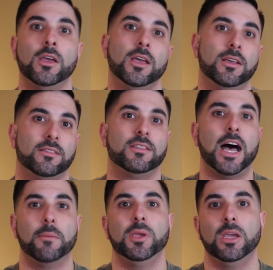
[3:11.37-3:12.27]
is
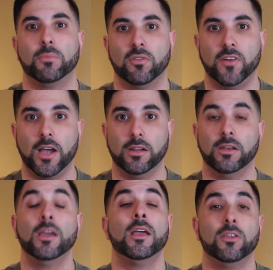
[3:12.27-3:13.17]
not being provided.
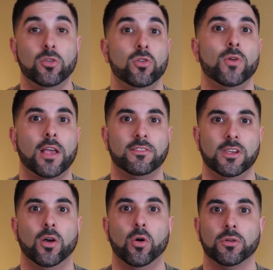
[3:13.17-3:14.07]
You, as
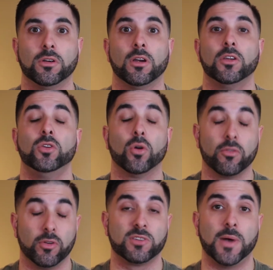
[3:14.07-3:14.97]
the owner, you're
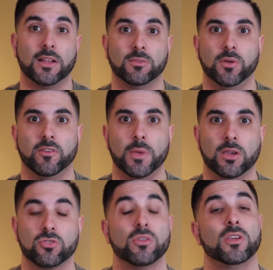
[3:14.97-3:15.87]
responsible for making
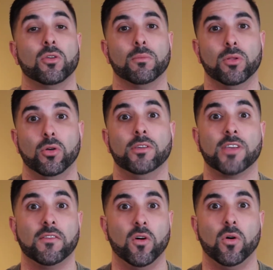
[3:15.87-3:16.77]
sure that your employees
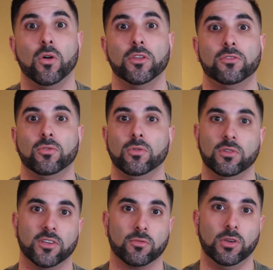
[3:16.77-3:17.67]
have all the
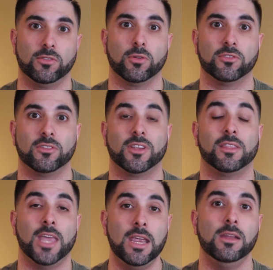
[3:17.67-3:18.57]
tools and resources
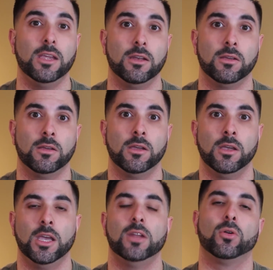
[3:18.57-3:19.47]
that they need
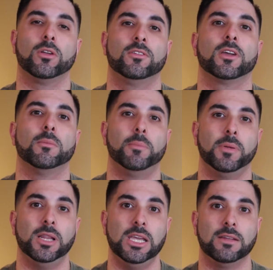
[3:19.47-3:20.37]
in order to
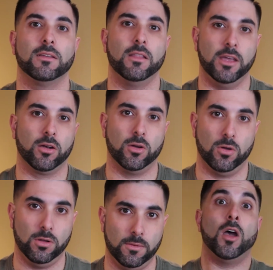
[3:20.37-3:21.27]
complete their
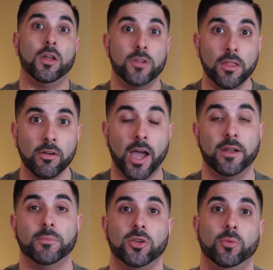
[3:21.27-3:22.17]
goal. Another
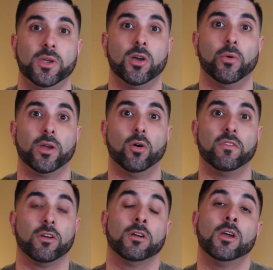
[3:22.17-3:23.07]
item that you'll be going
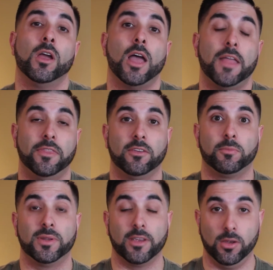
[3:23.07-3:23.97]
over at this
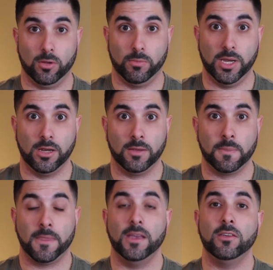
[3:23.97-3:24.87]
particular meeting
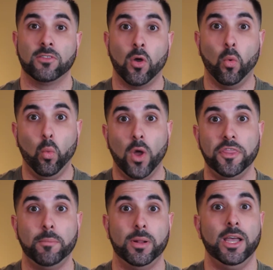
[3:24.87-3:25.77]
is what
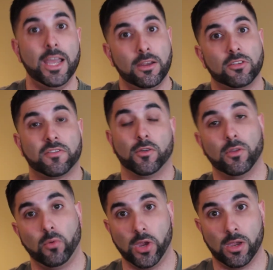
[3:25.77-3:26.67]
the plan is for the
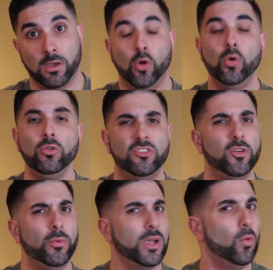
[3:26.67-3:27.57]
week. Who's
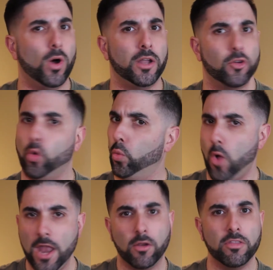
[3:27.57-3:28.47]
doing what?
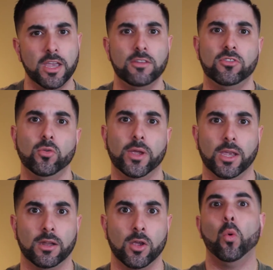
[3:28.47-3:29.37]
When are they doing
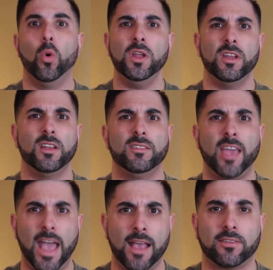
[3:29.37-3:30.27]
it? What
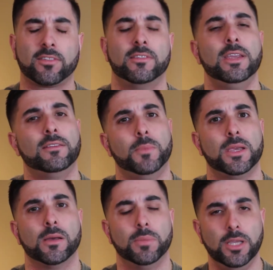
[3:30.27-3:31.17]
tasks need to be
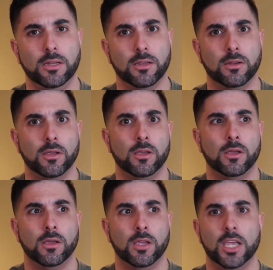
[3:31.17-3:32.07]
completed
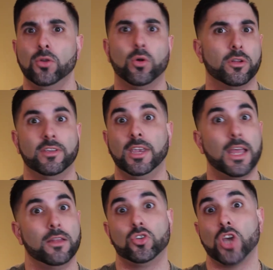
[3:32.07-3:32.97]
in order to
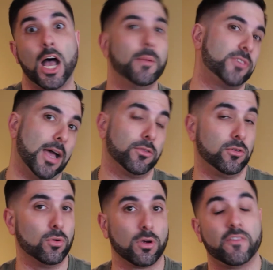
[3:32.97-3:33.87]
get jobs out the
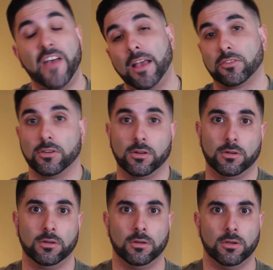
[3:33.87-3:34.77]
door faster?
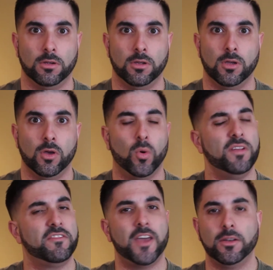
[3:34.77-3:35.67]
What
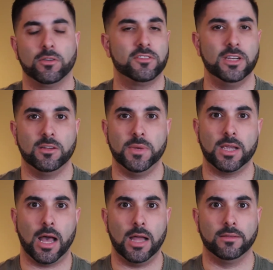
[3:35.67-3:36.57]
vendors need to be
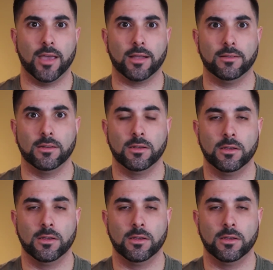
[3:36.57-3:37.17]
contacted?